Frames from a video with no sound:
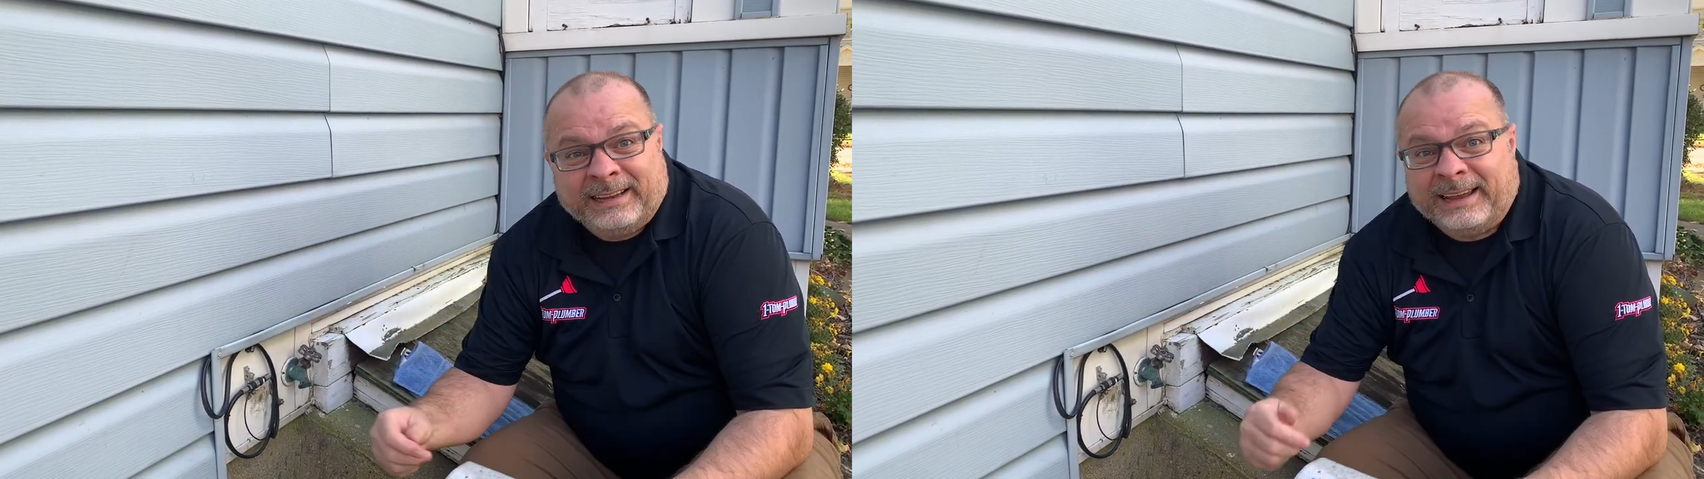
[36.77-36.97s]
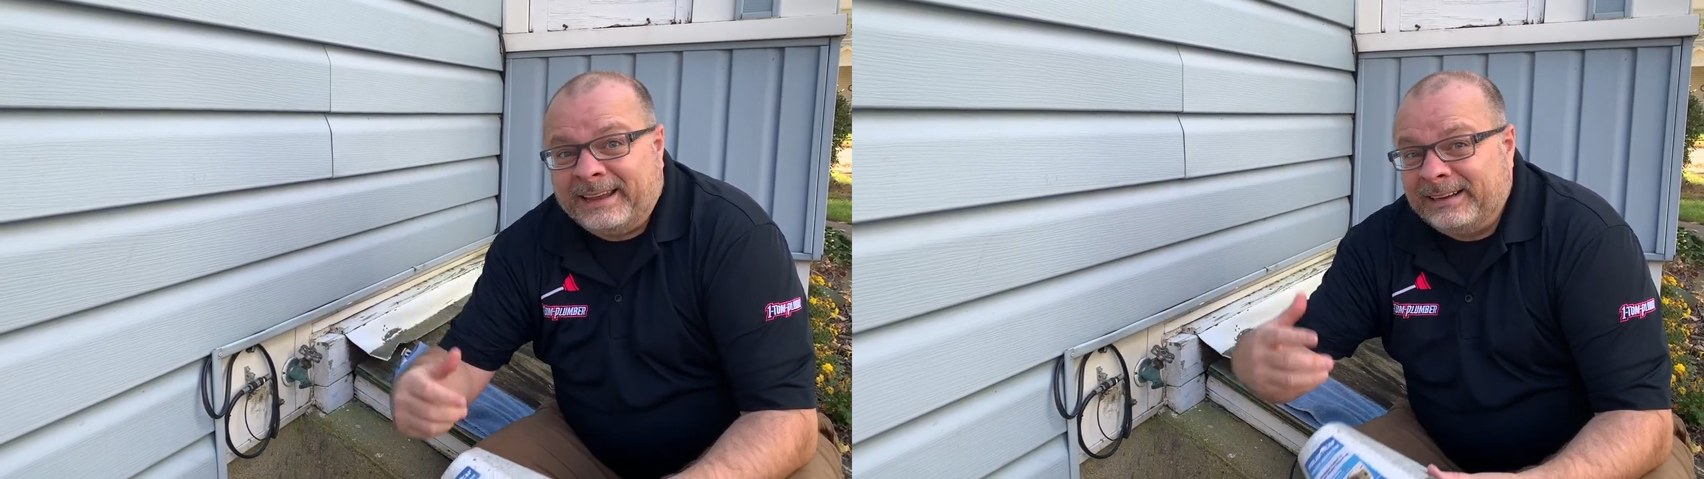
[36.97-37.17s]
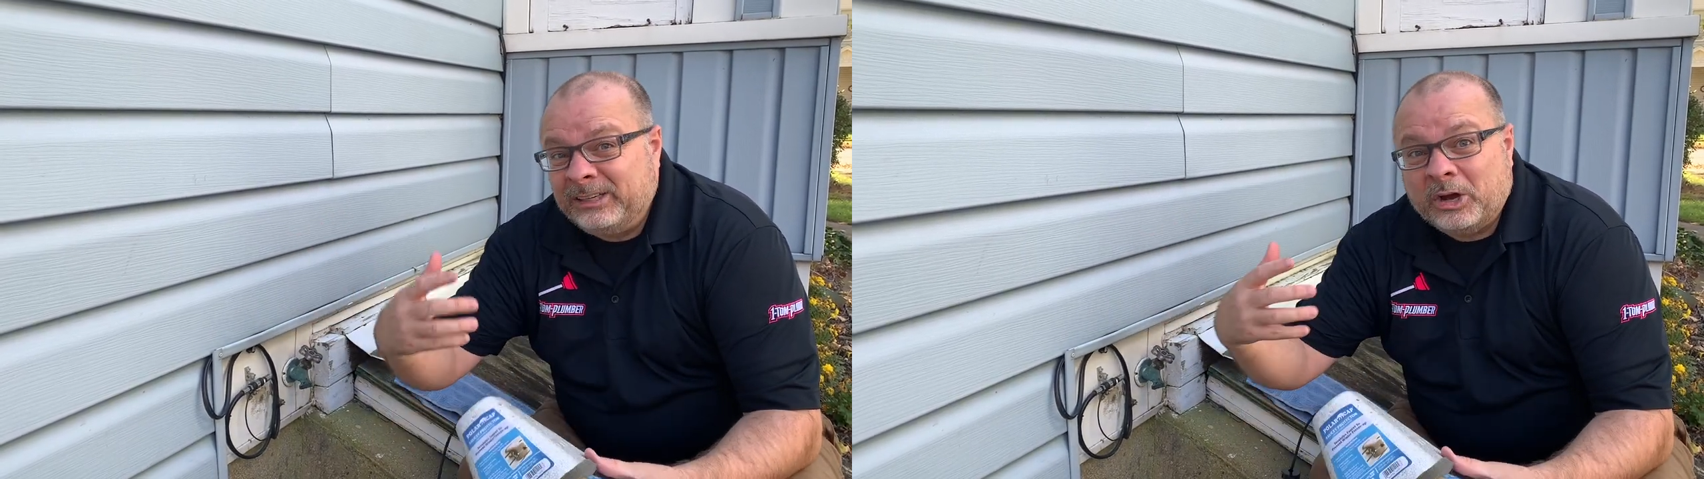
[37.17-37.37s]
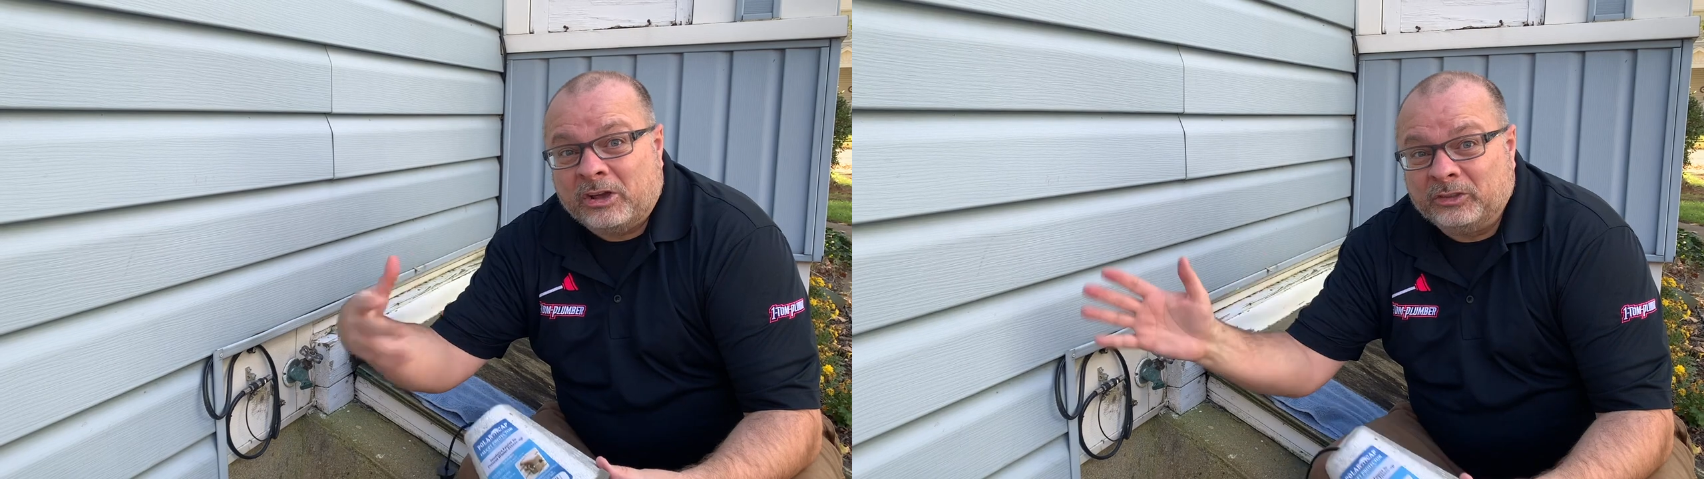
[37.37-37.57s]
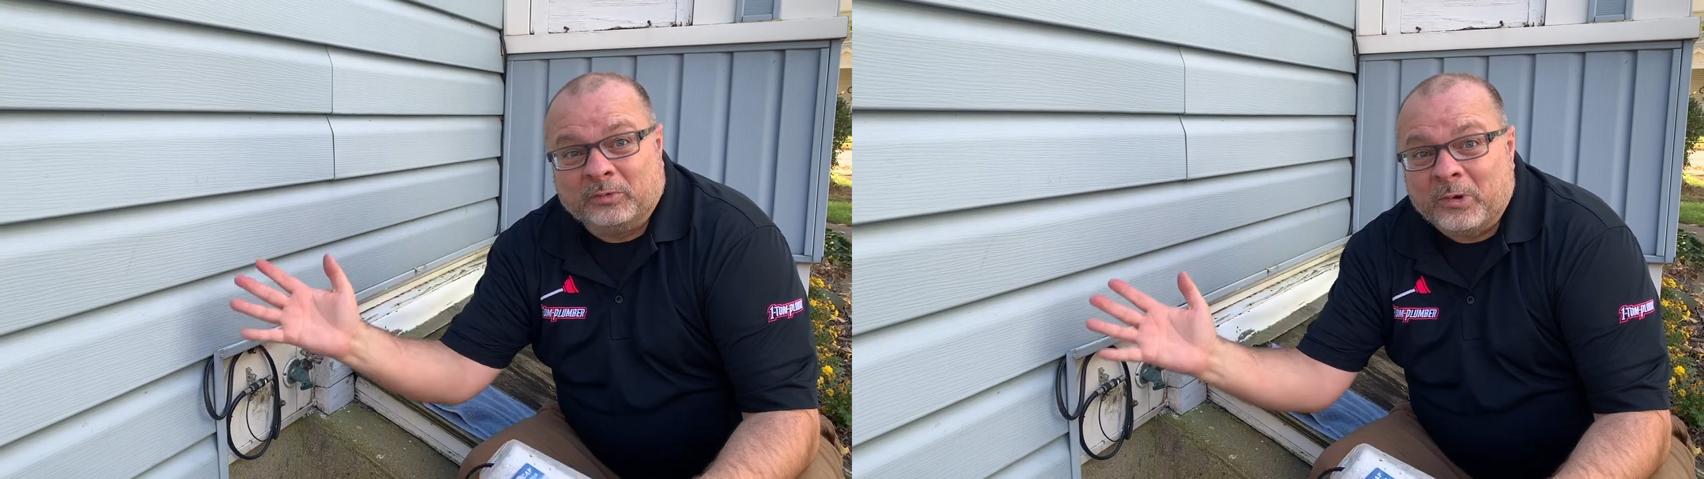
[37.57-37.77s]
and
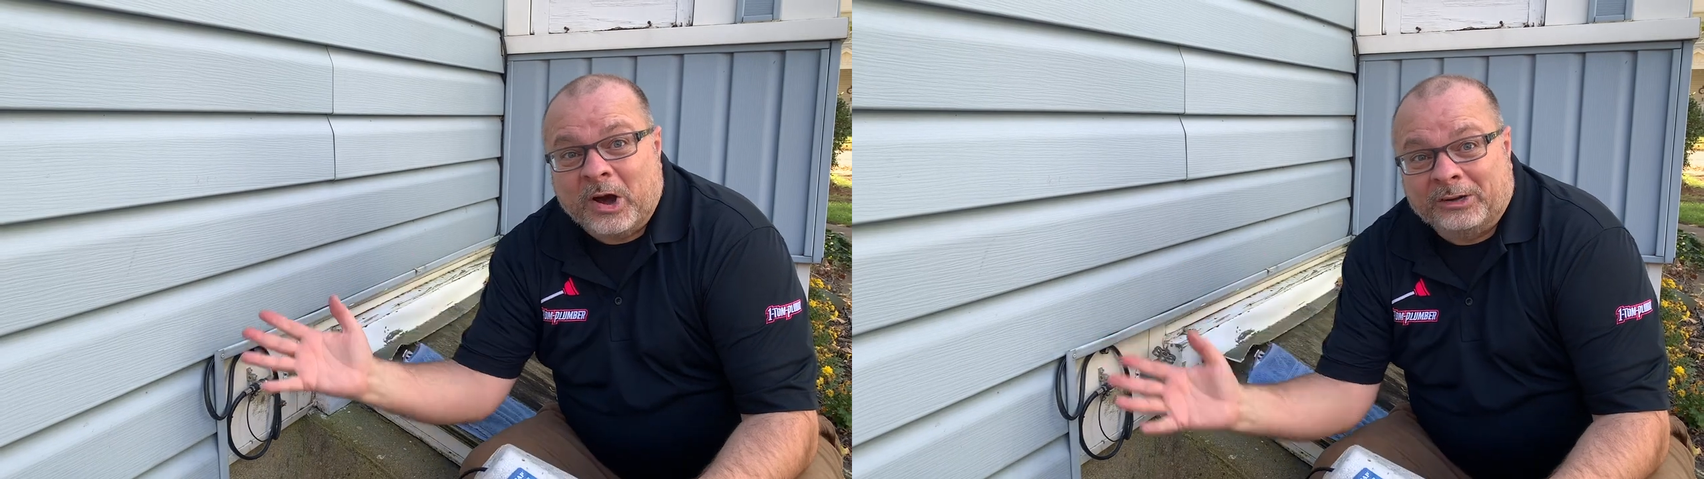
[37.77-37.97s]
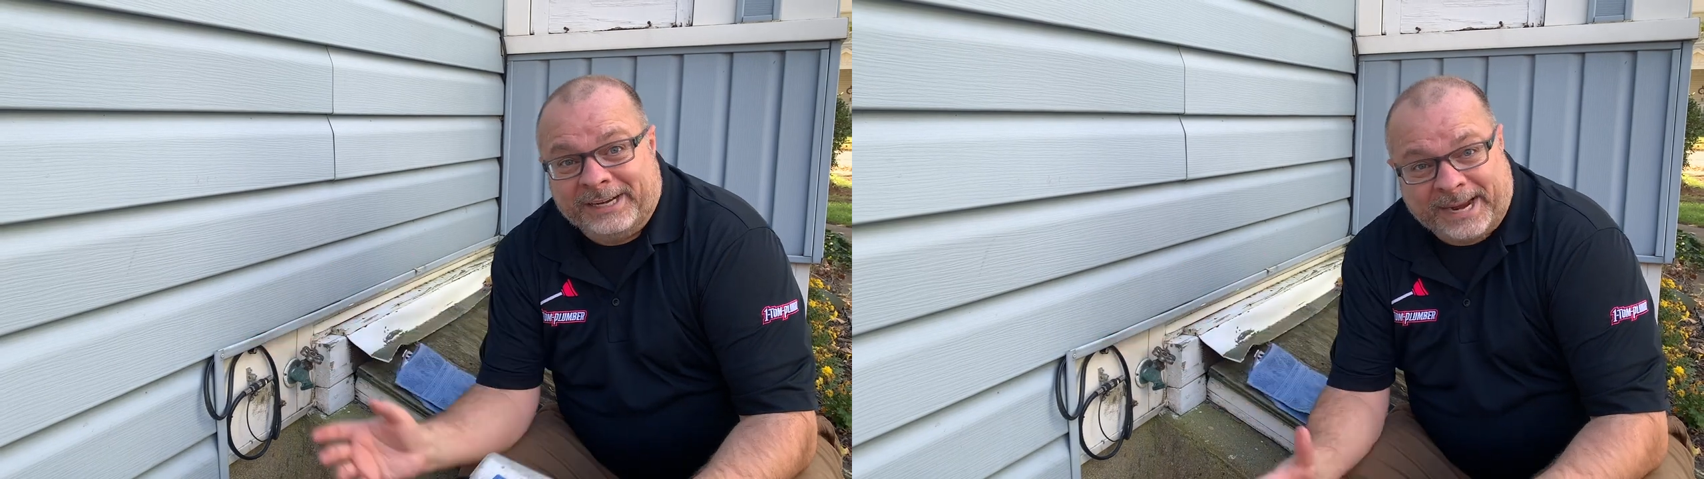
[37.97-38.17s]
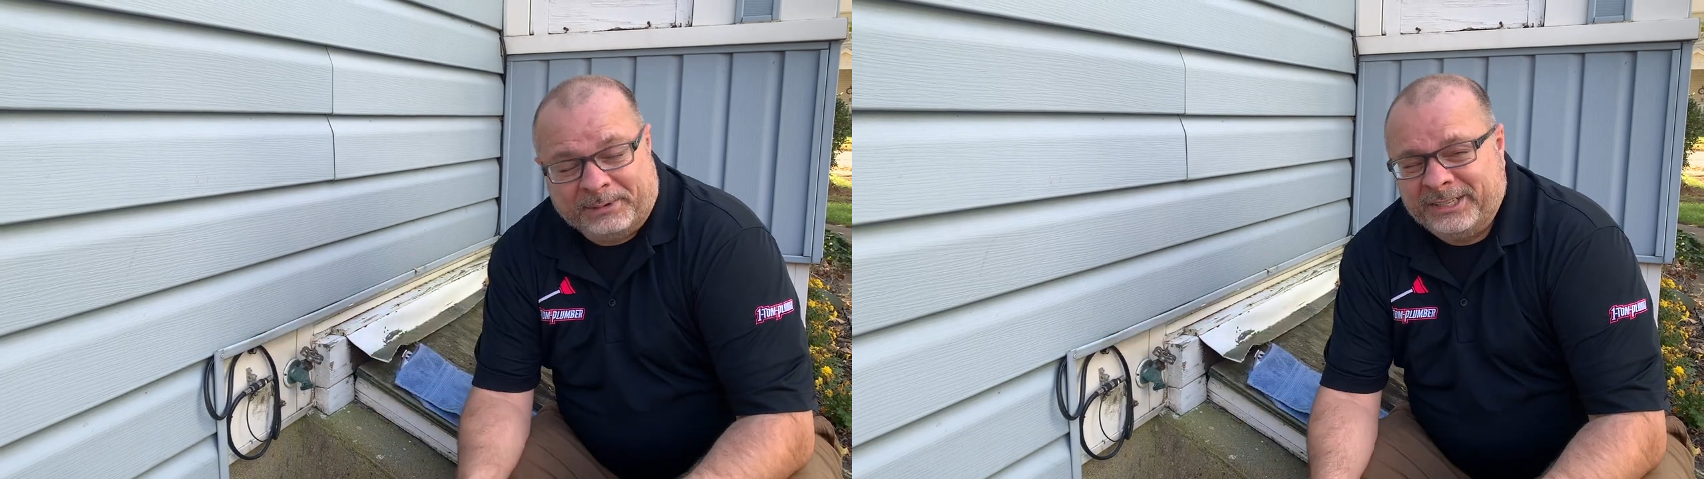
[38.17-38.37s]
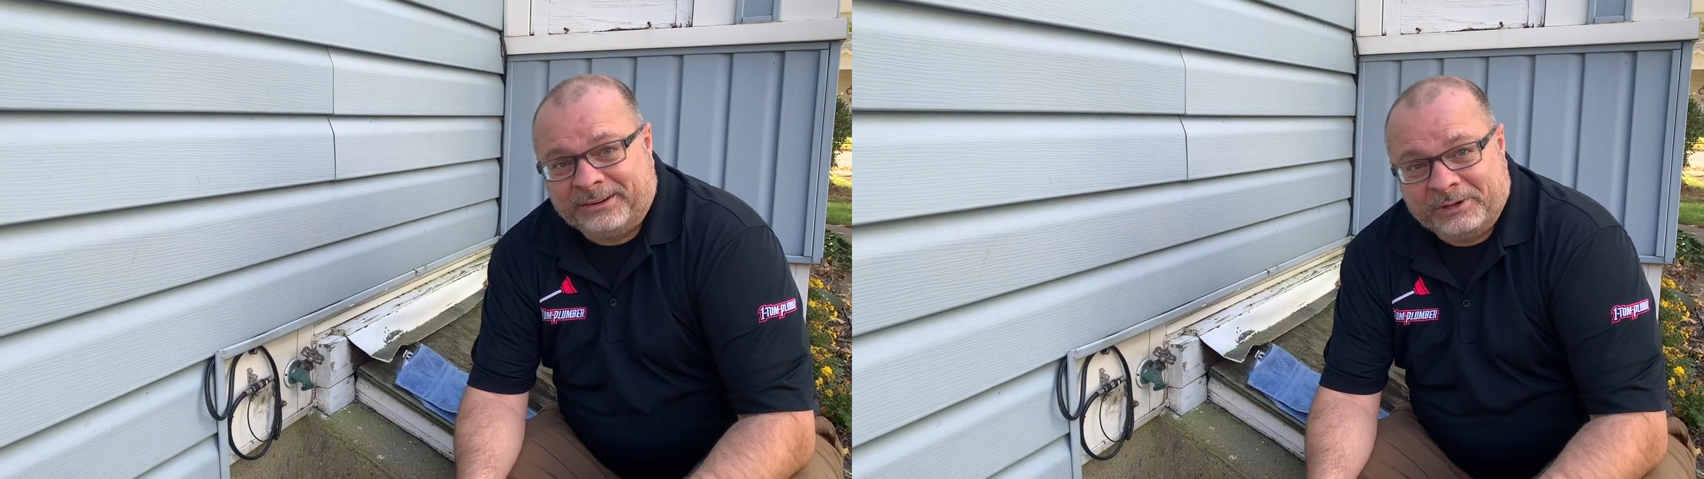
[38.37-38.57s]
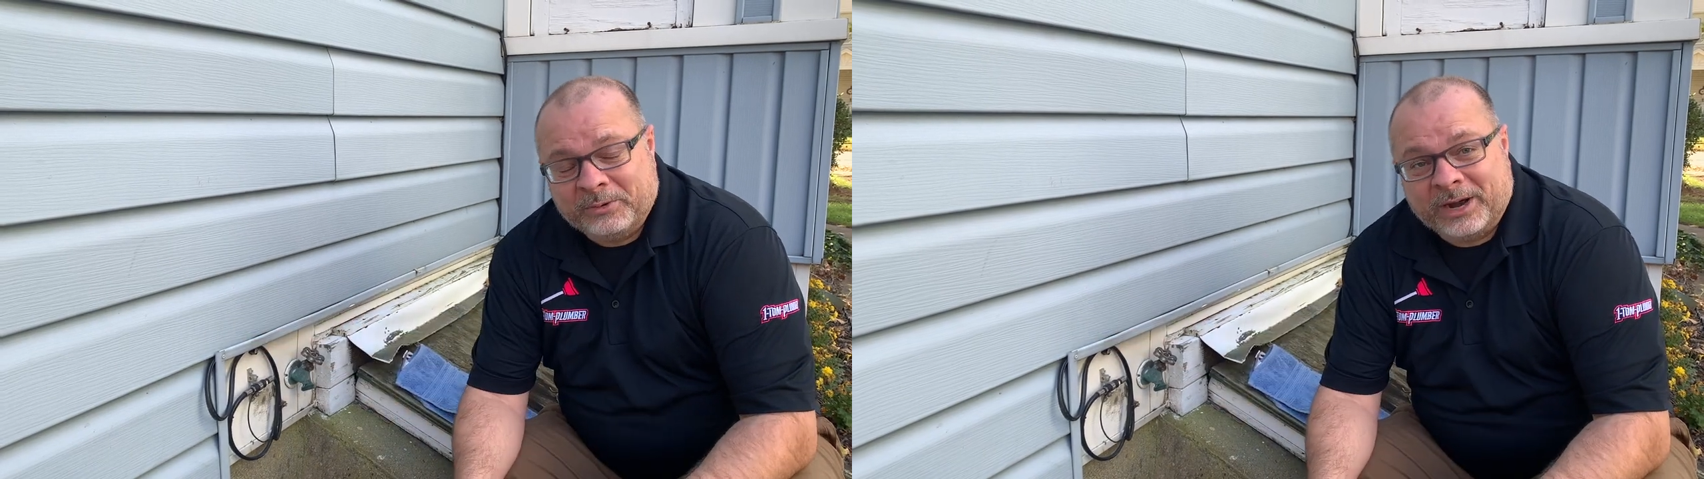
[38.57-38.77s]
causes water damage
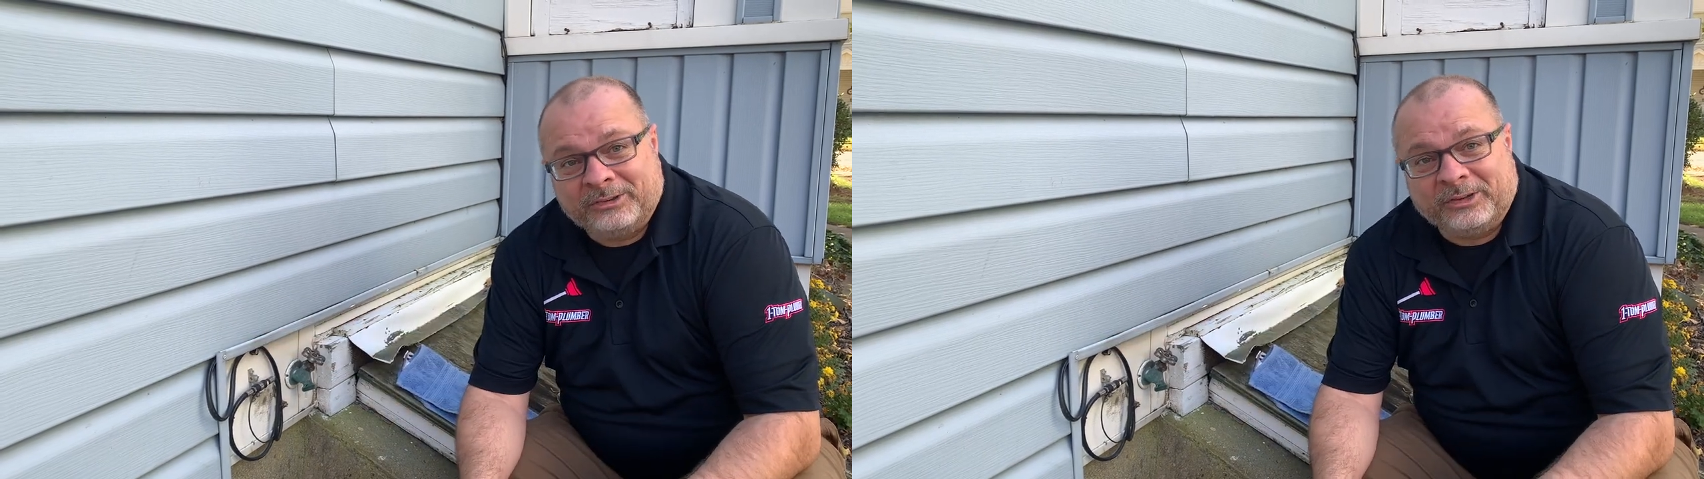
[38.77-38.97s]
everywhere.